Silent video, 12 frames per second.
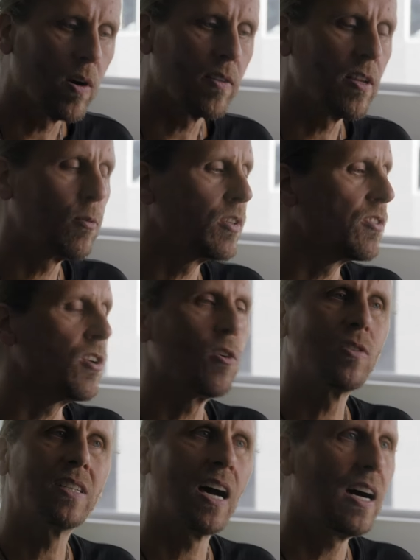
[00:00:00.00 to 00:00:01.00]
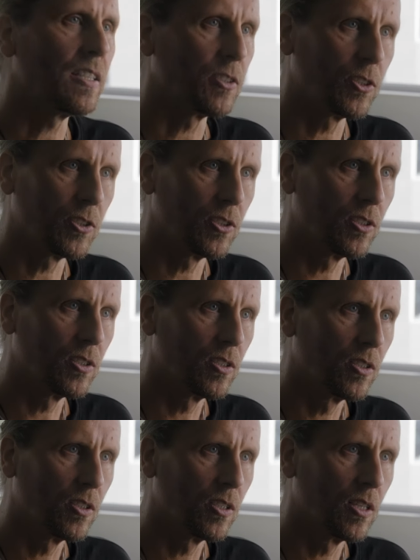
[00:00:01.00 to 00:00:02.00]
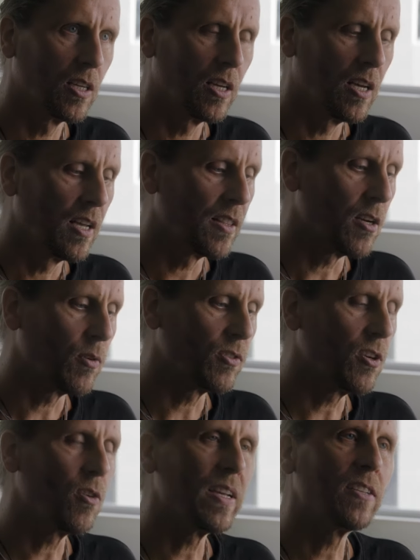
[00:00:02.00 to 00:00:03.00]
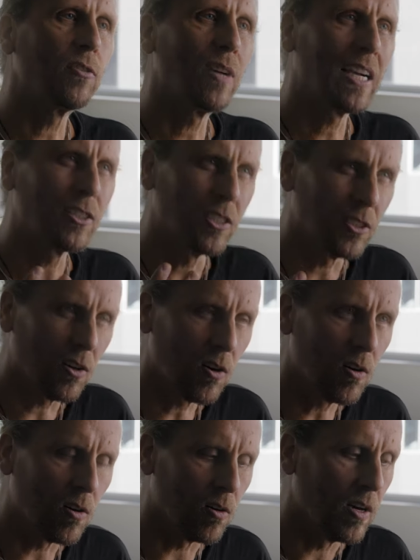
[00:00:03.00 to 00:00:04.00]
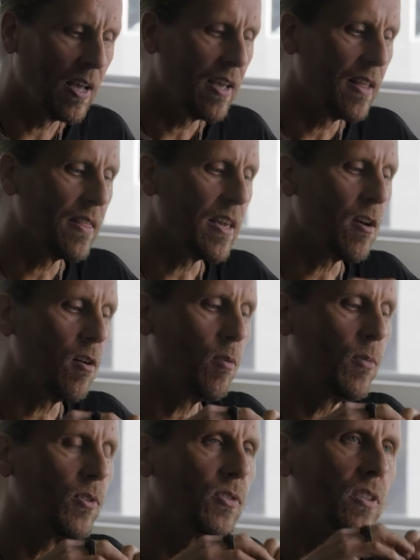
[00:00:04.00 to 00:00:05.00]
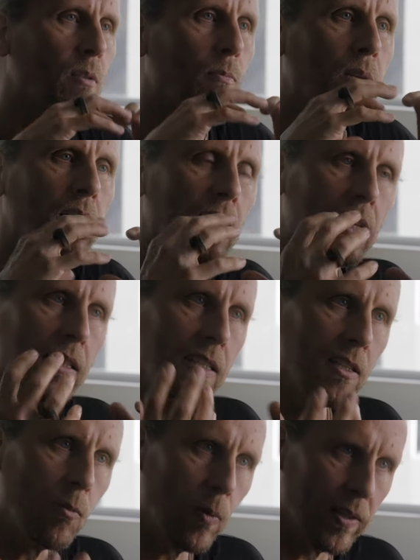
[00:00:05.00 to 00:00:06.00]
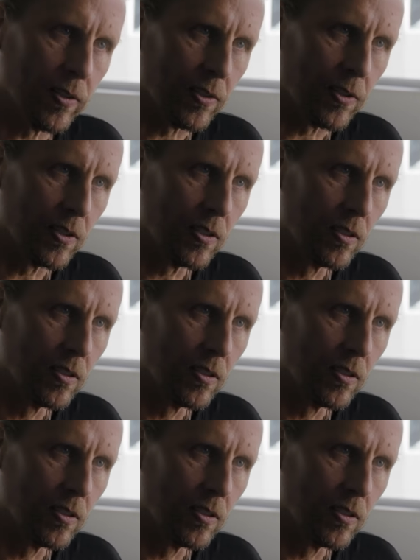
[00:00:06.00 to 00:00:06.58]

where there was no touch, there was no interaction at all. They almost completely withered.